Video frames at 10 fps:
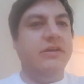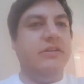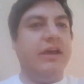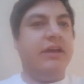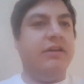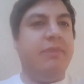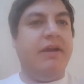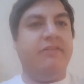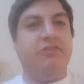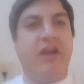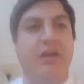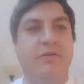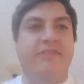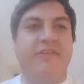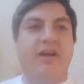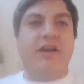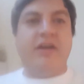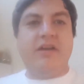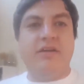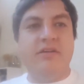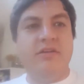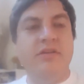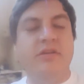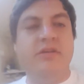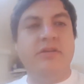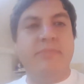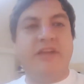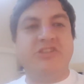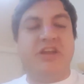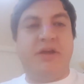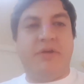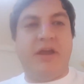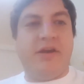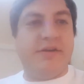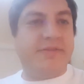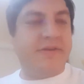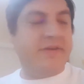like Panzer Dragoon Saga, Magic Knight Rayearth,